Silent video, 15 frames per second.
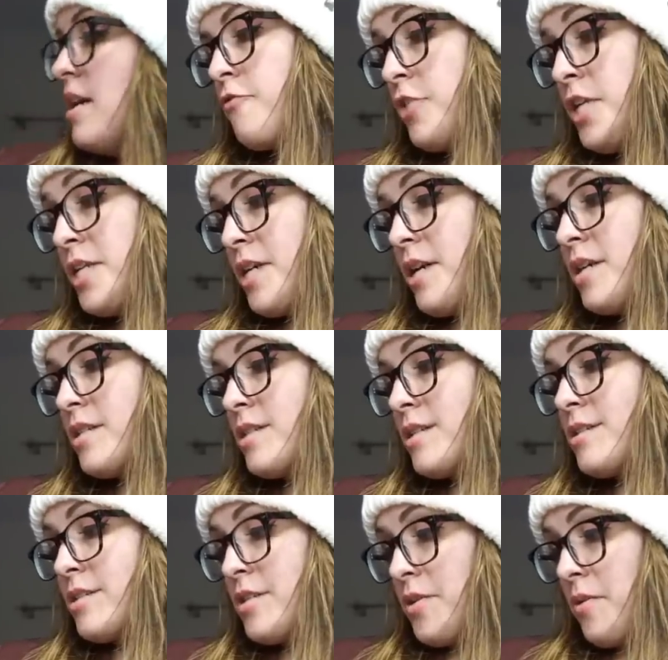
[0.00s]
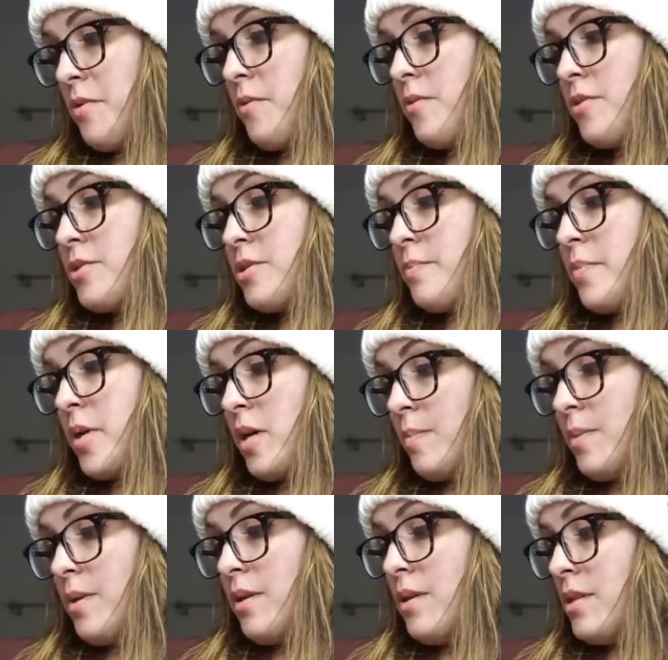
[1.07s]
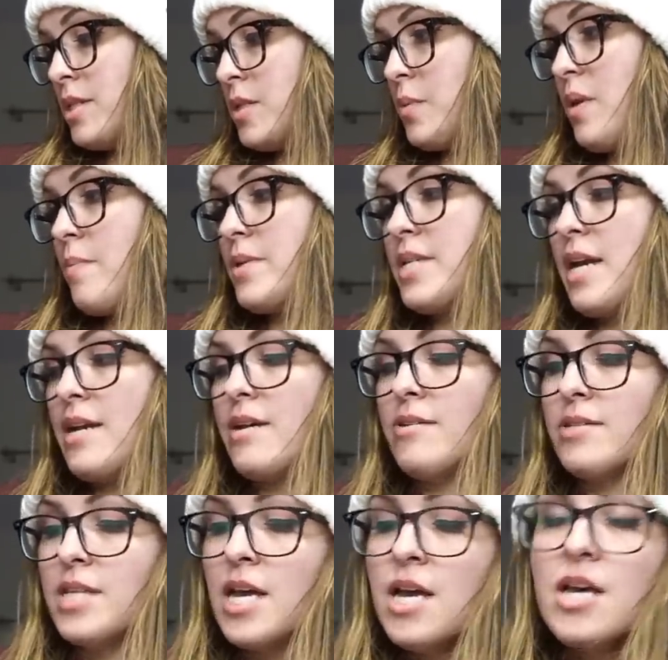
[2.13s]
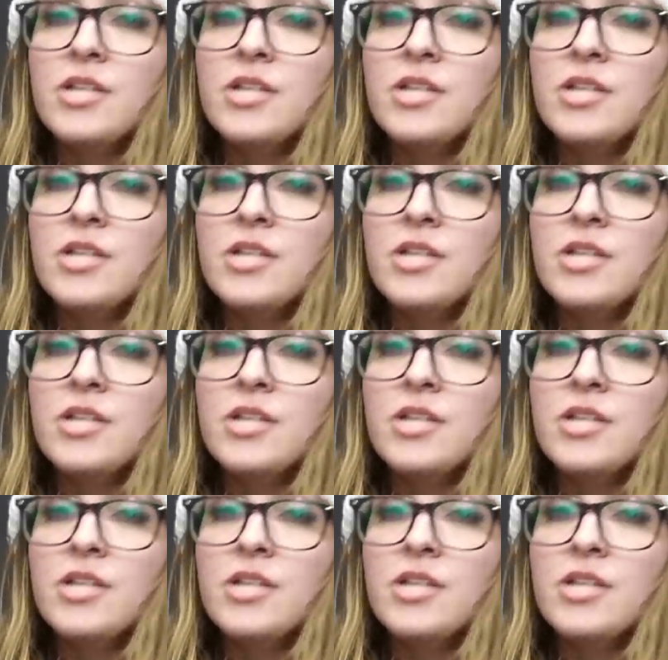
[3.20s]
Frida's Stokes purple sweet potatoes.